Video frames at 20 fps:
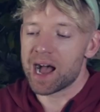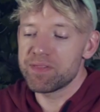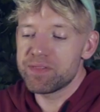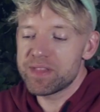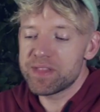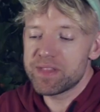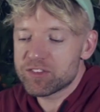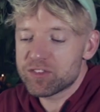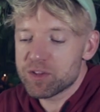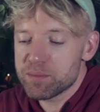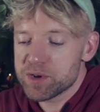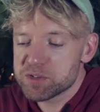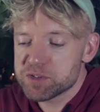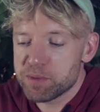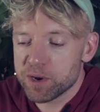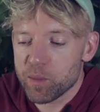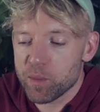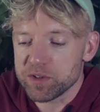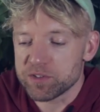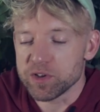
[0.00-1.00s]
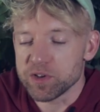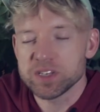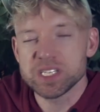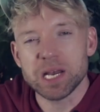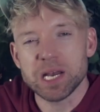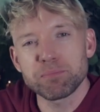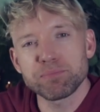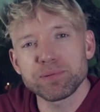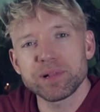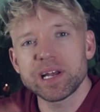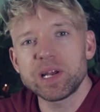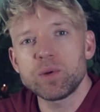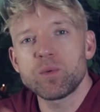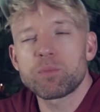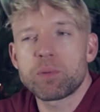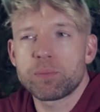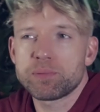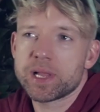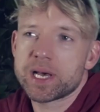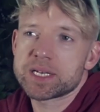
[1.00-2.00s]
And this is a much better way to do it because I played
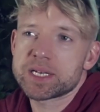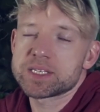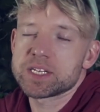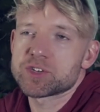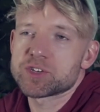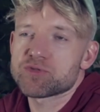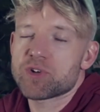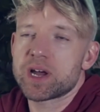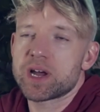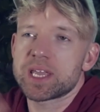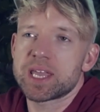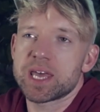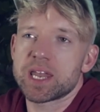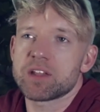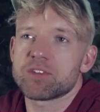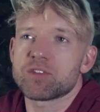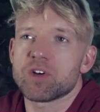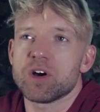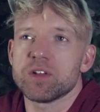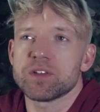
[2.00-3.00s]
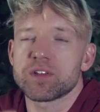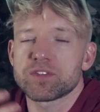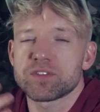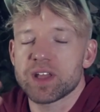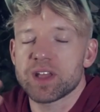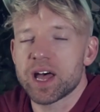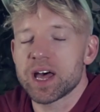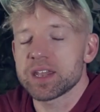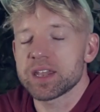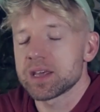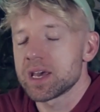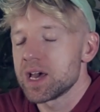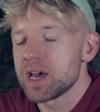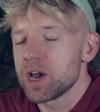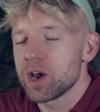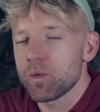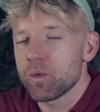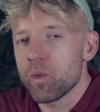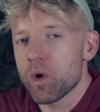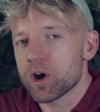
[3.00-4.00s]
with Perplexity to try and get it to understand
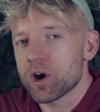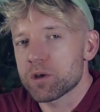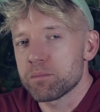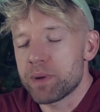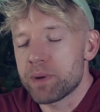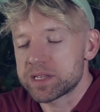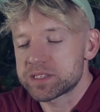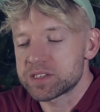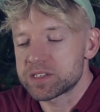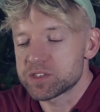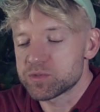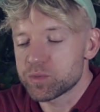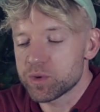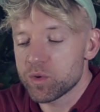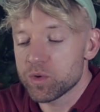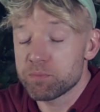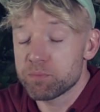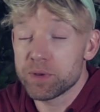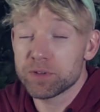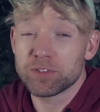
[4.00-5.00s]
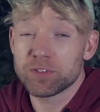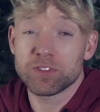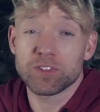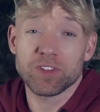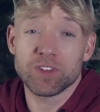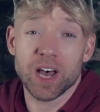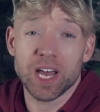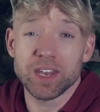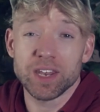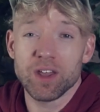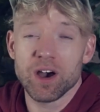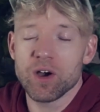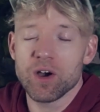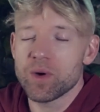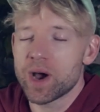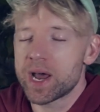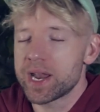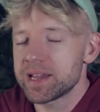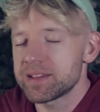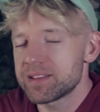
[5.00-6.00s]
what competitors were with businesses that I
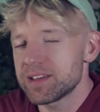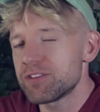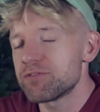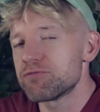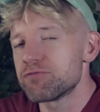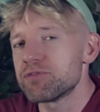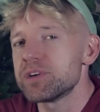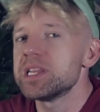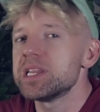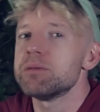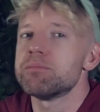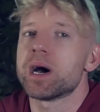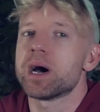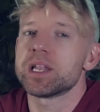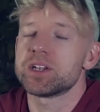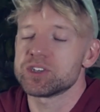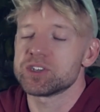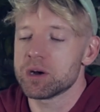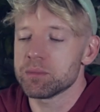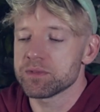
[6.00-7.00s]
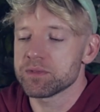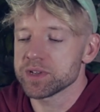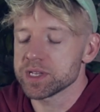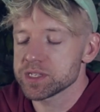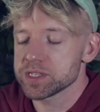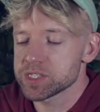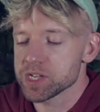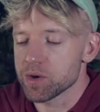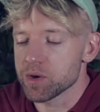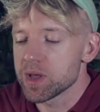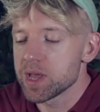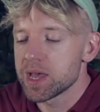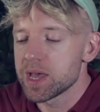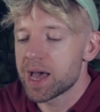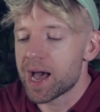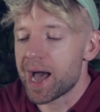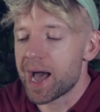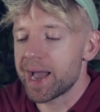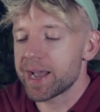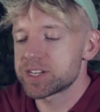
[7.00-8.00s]
know, and it did a really bad job of it. So
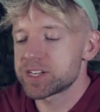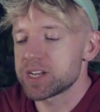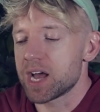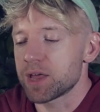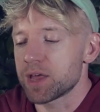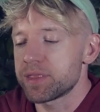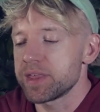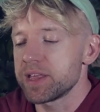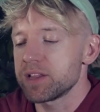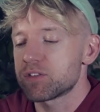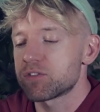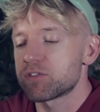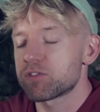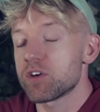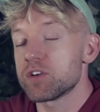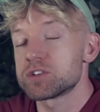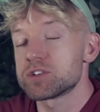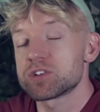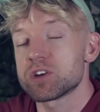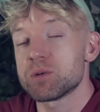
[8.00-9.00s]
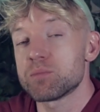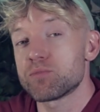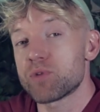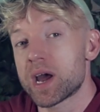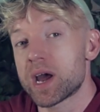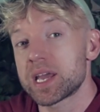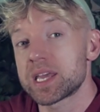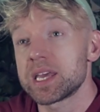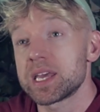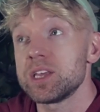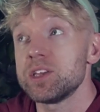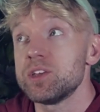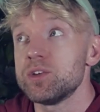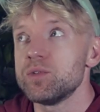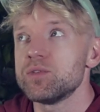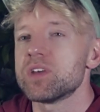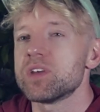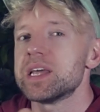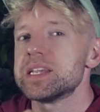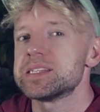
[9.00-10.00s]
actually, I think search term ranking,
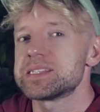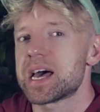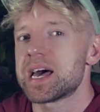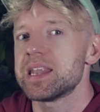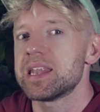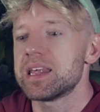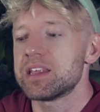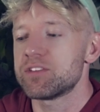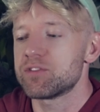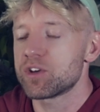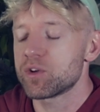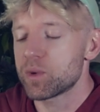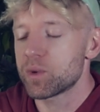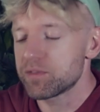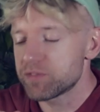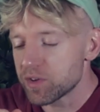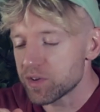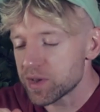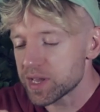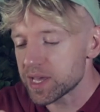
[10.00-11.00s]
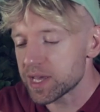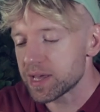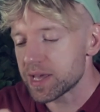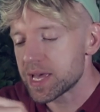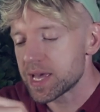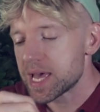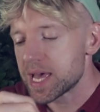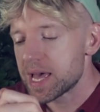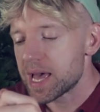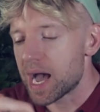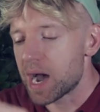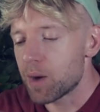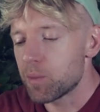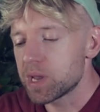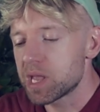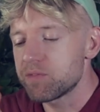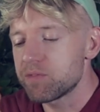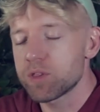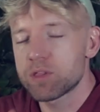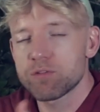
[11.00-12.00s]
user intent is a good way of doing it. And
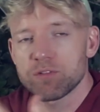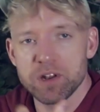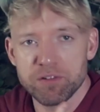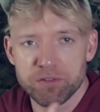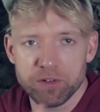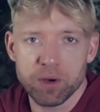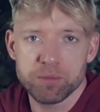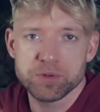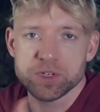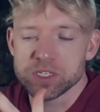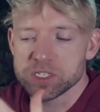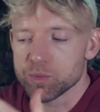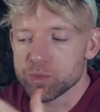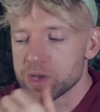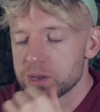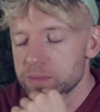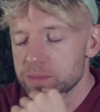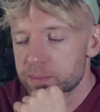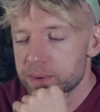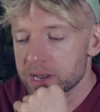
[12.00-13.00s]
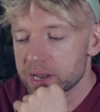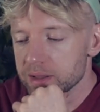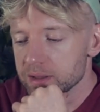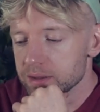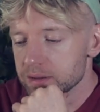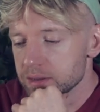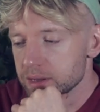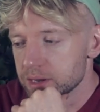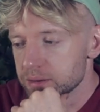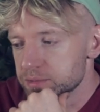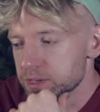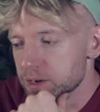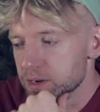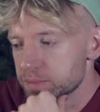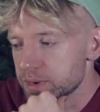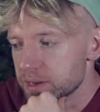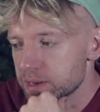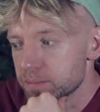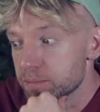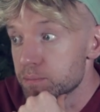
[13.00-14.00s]
we give it 3 different options so we can be better,
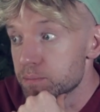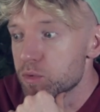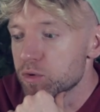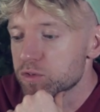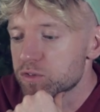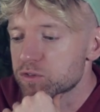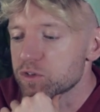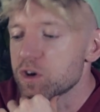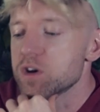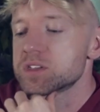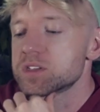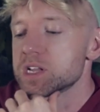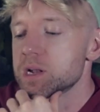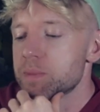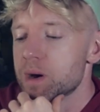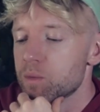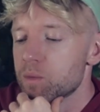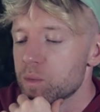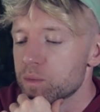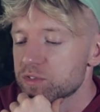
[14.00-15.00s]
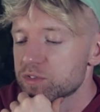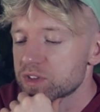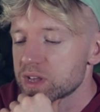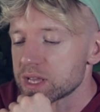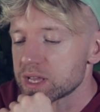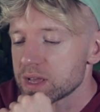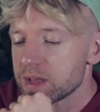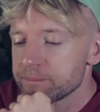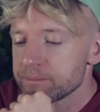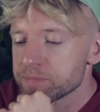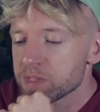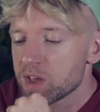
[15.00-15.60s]
better, more certain about what we're seeing.